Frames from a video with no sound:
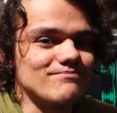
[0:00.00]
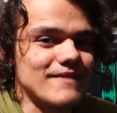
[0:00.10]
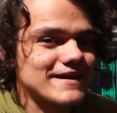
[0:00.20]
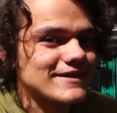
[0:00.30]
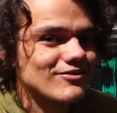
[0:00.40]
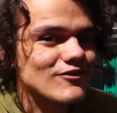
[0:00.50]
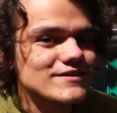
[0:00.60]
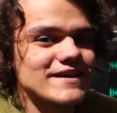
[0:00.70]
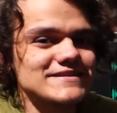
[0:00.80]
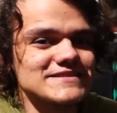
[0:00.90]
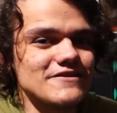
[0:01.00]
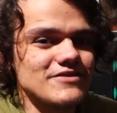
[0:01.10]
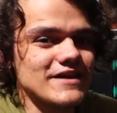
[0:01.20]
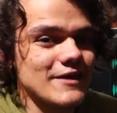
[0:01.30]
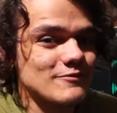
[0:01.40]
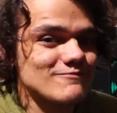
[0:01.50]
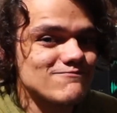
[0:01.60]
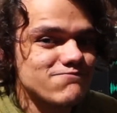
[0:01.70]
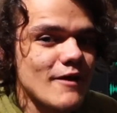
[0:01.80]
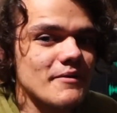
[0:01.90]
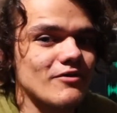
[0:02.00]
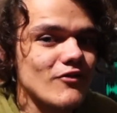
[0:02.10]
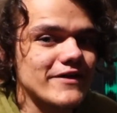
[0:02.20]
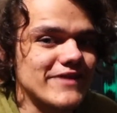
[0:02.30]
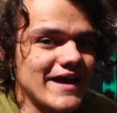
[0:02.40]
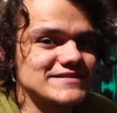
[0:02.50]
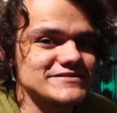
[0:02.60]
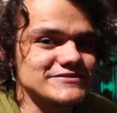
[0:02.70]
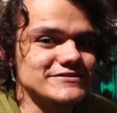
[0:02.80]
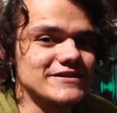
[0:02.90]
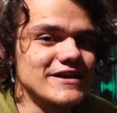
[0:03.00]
make it look nice and everything, it would probably look nicer